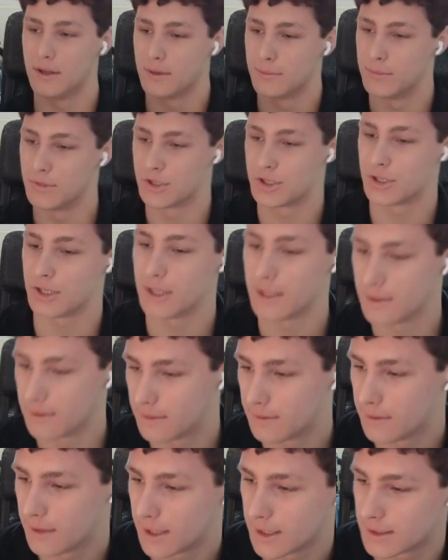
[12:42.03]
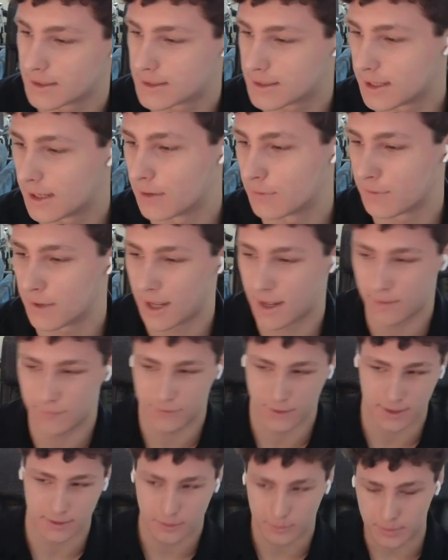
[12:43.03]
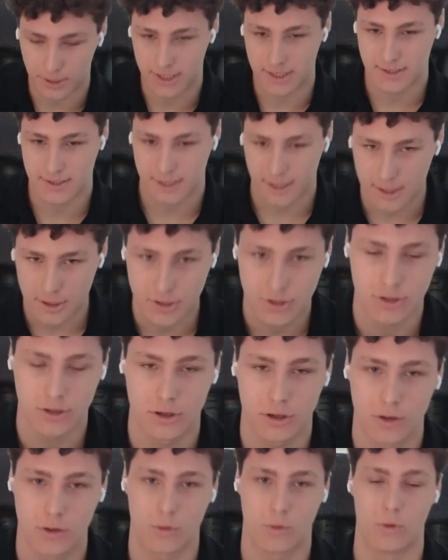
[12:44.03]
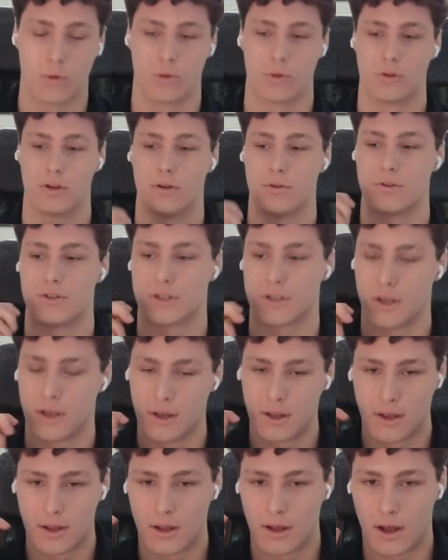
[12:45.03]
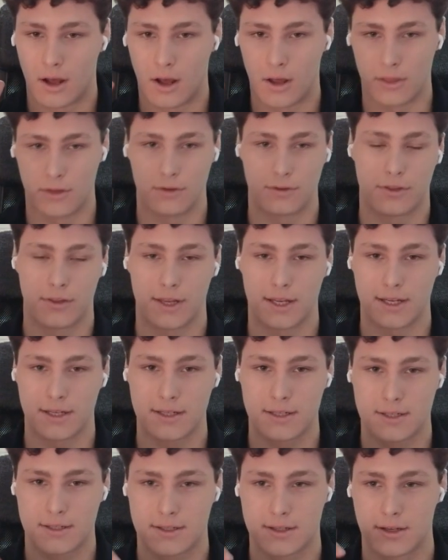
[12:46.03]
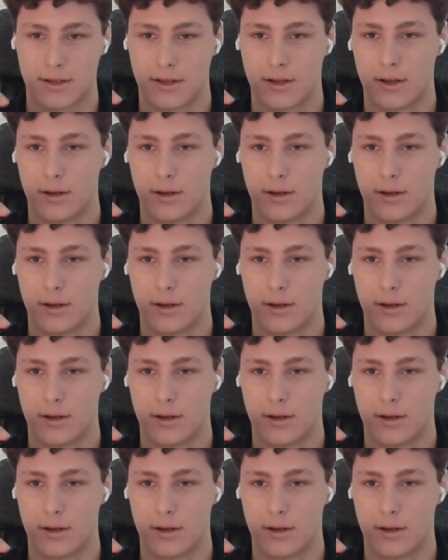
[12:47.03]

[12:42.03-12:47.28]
machine instead of having the PlayStation or those other things.